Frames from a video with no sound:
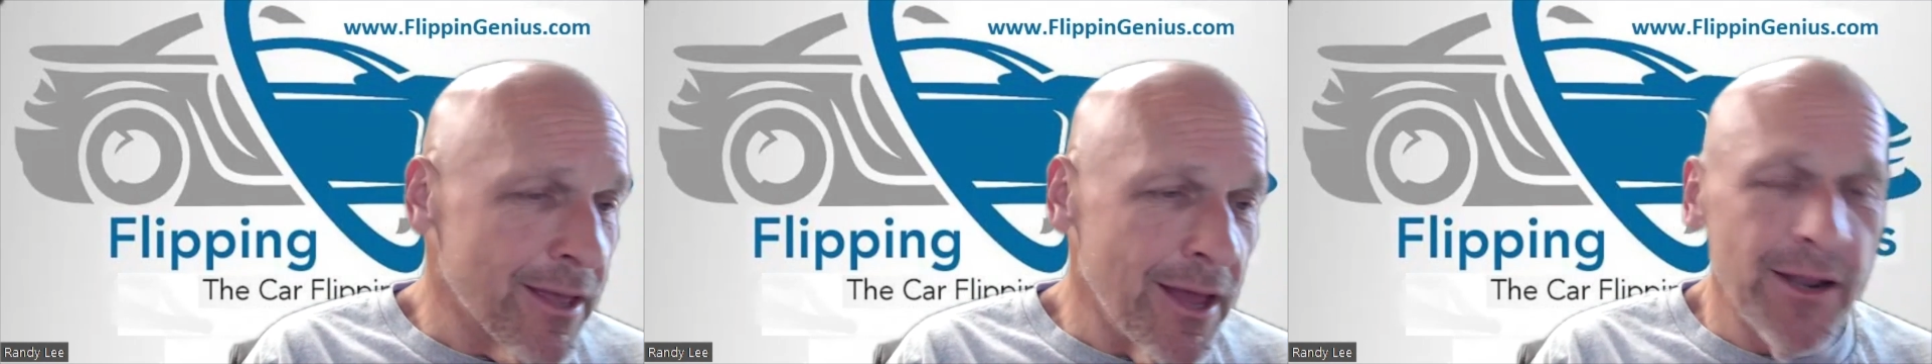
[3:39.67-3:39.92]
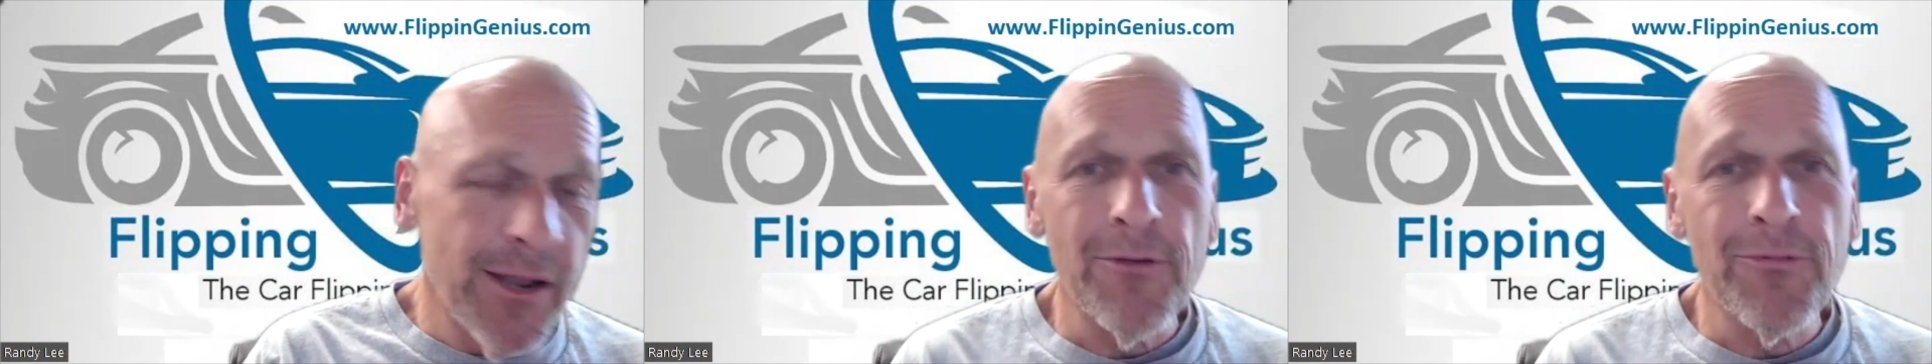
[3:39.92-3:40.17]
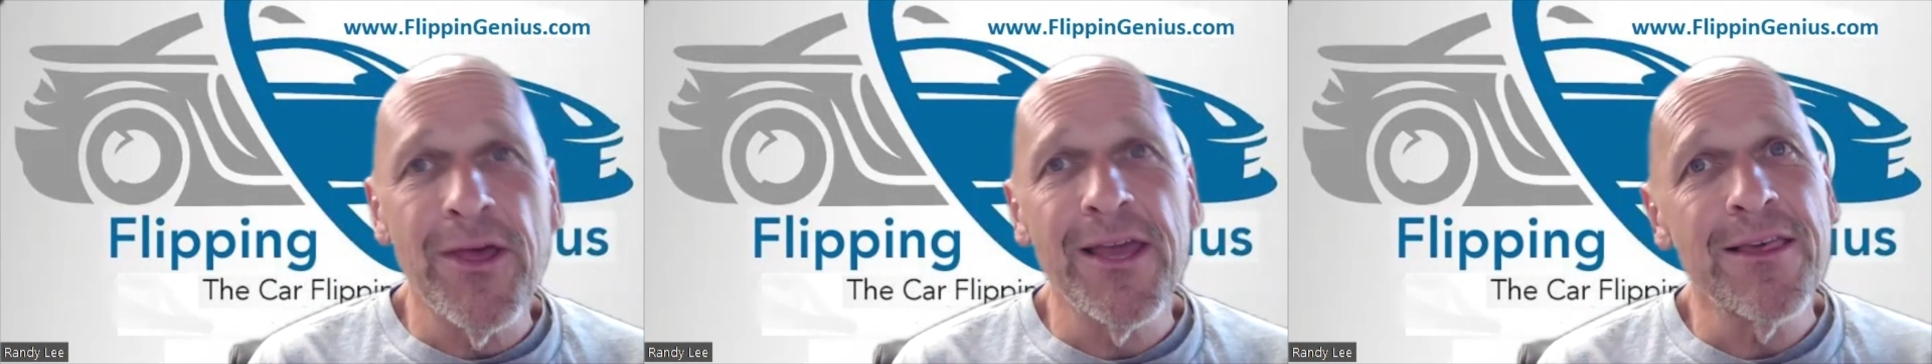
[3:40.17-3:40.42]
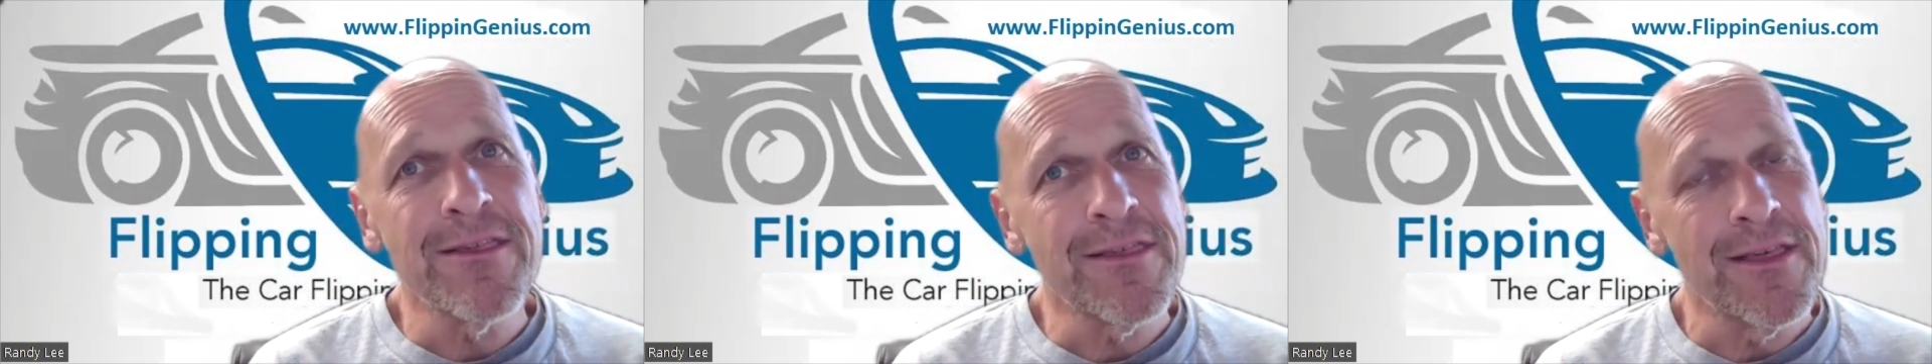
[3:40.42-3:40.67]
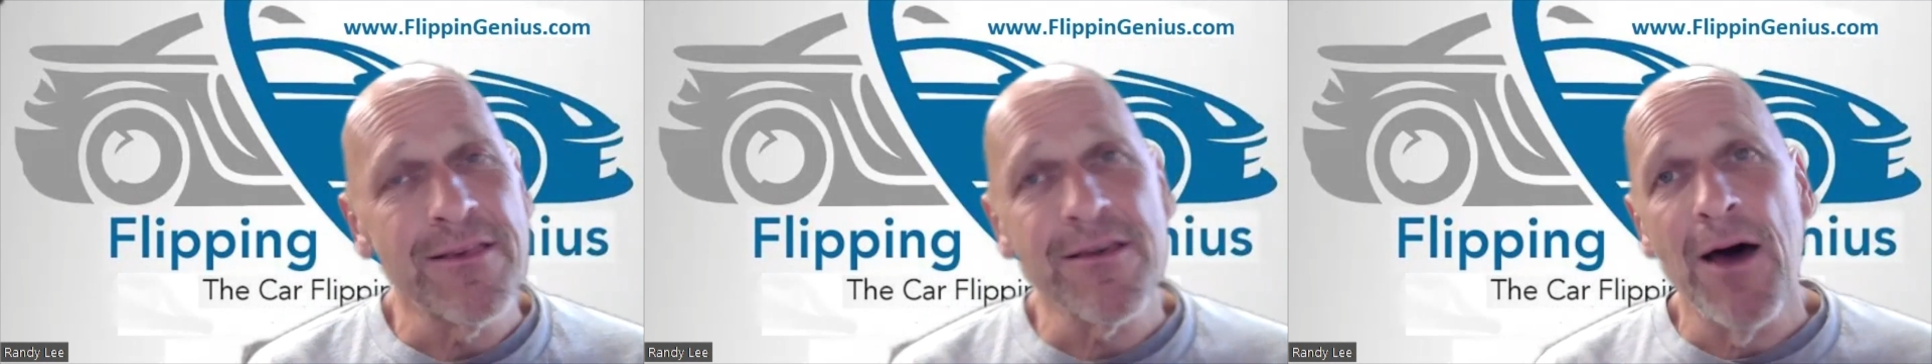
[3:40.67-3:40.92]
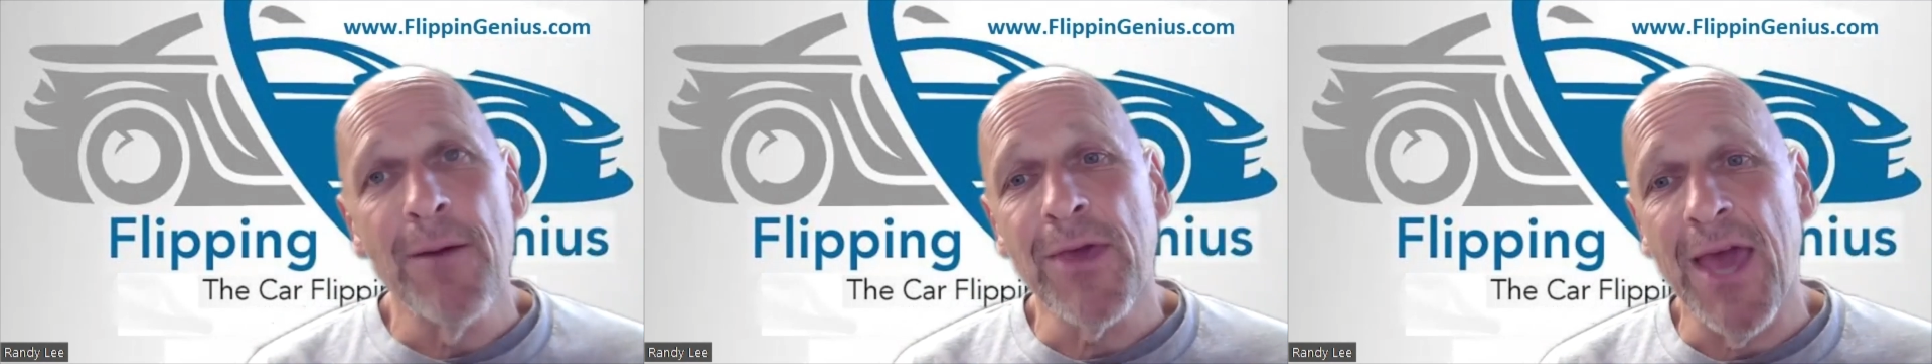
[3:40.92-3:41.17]
Another thing is
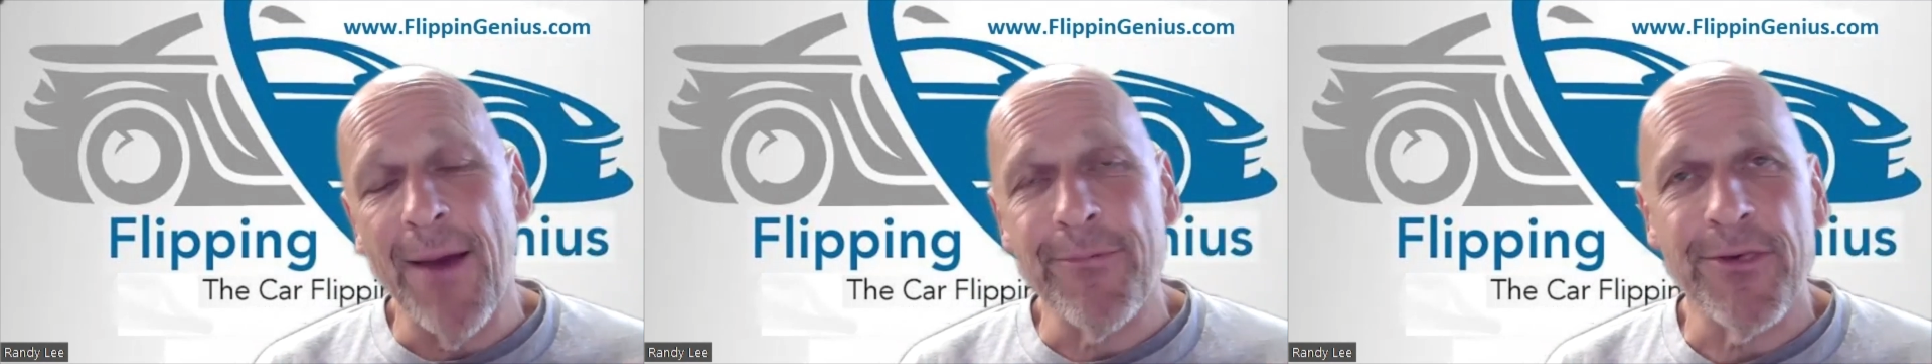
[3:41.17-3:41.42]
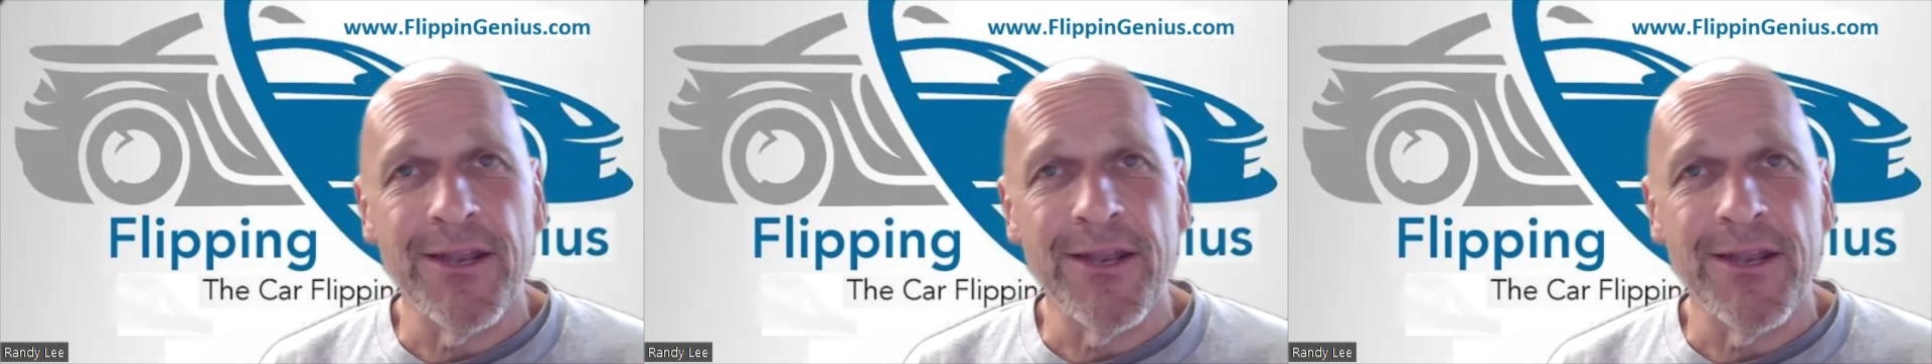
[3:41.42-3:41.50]
hubcaps.